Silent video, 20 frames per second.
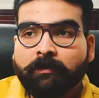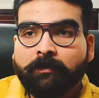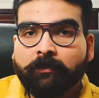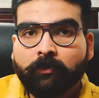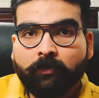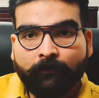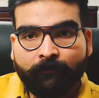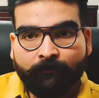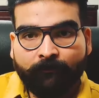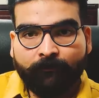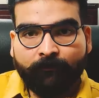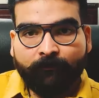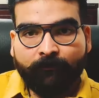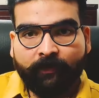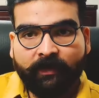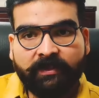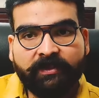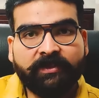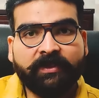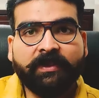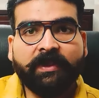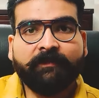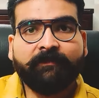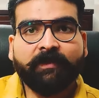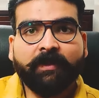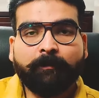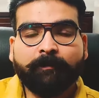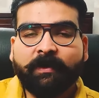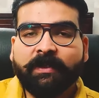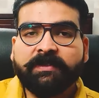So Ishta
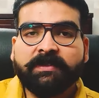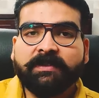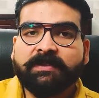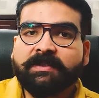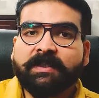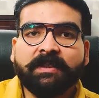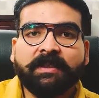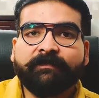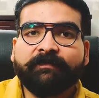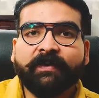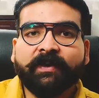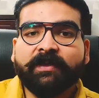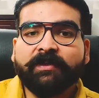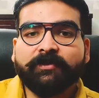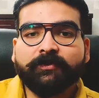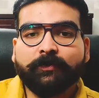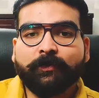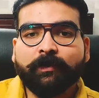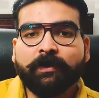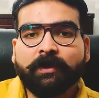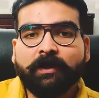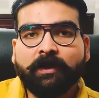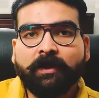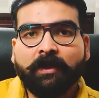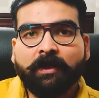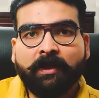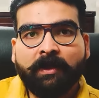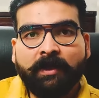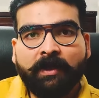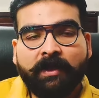Devata plays a significant role
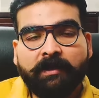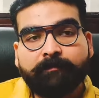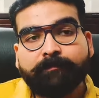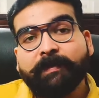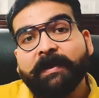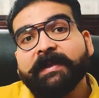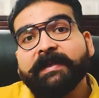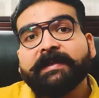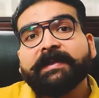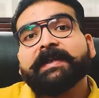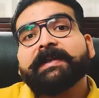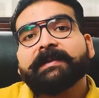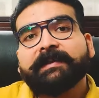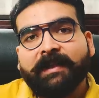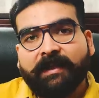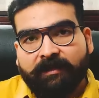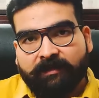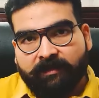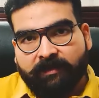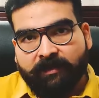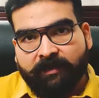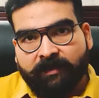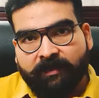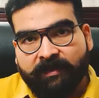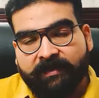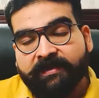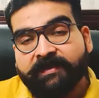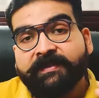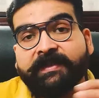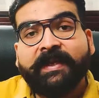in bringing that
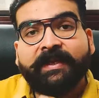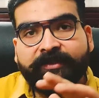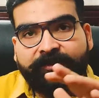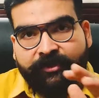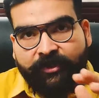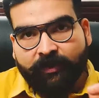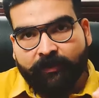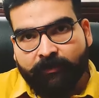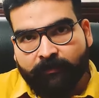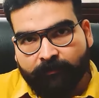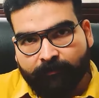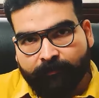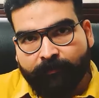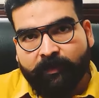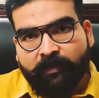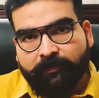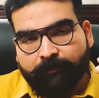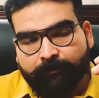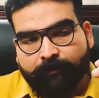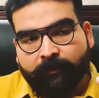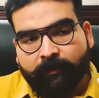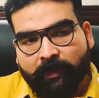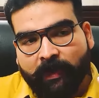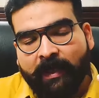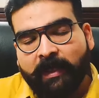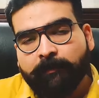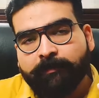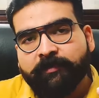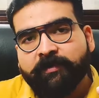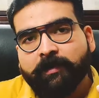stage,
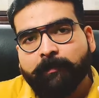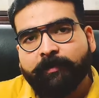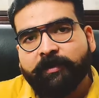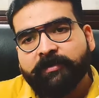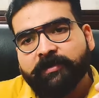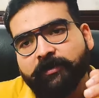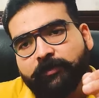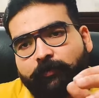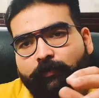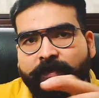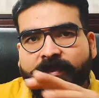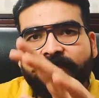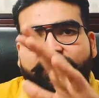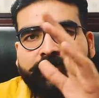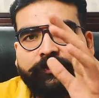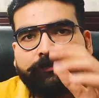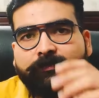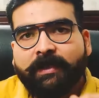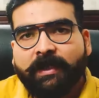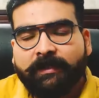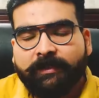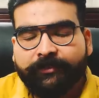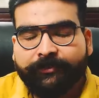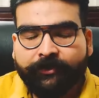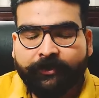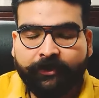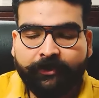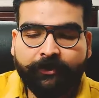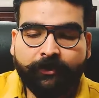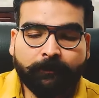helps the person to reach to that
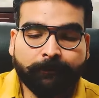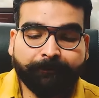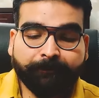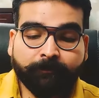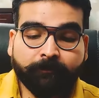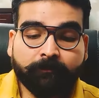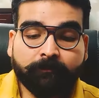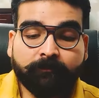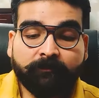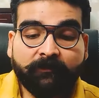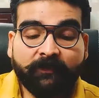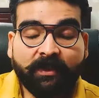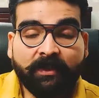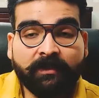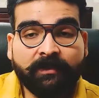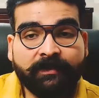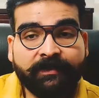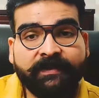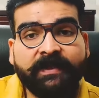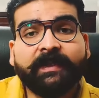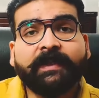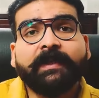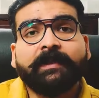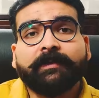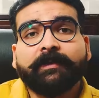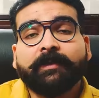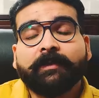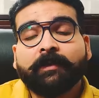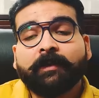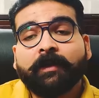stage.
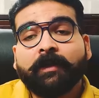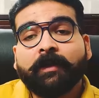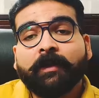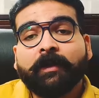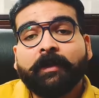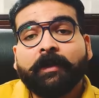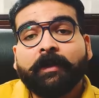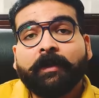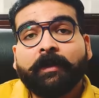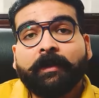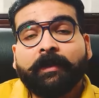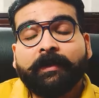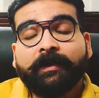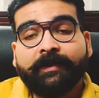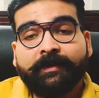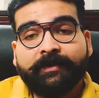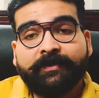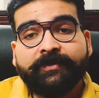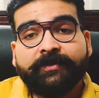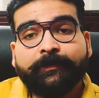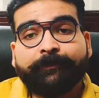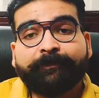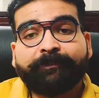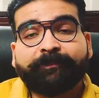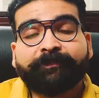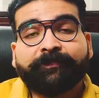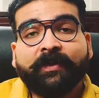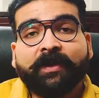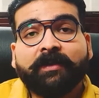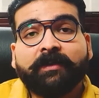Second is
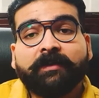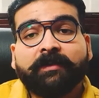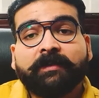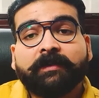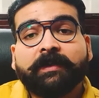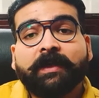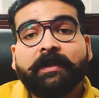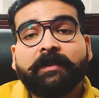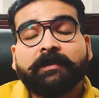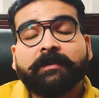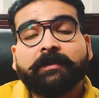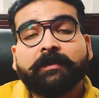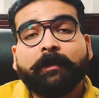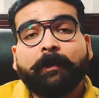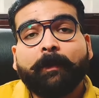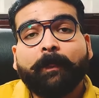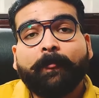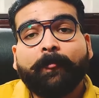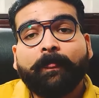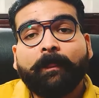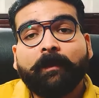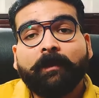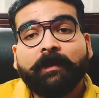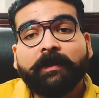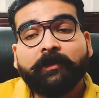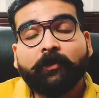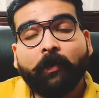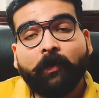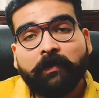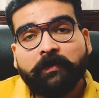that
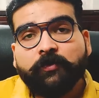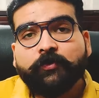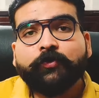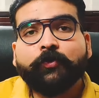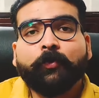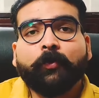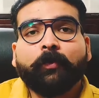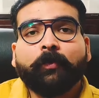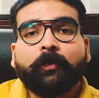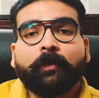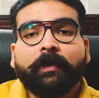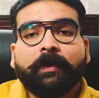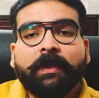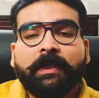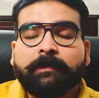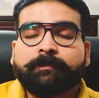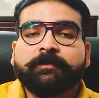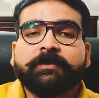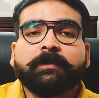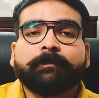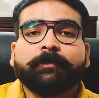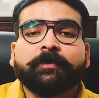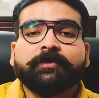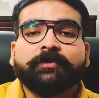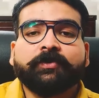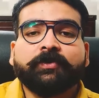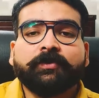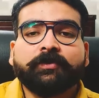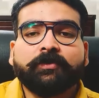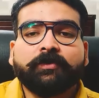it also helps the
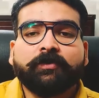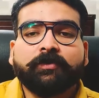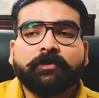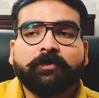person